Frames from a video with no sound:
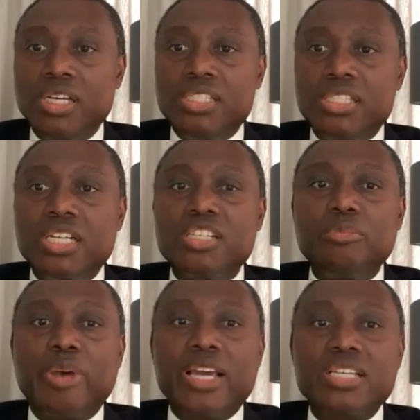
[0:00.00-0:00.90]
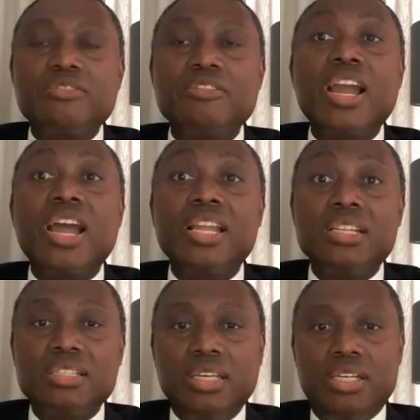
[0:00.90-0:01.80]
central banks have
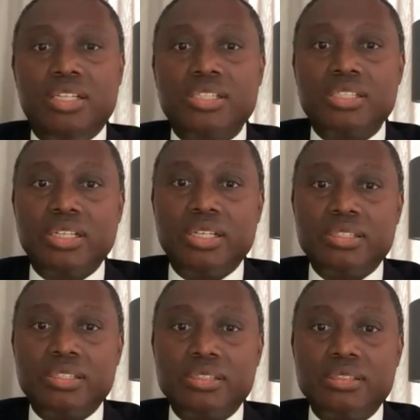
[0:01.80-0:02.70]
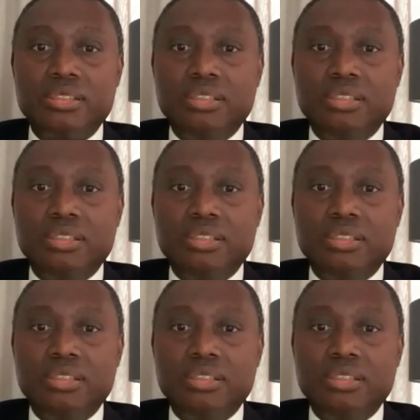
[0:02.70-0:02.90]
cut interest rates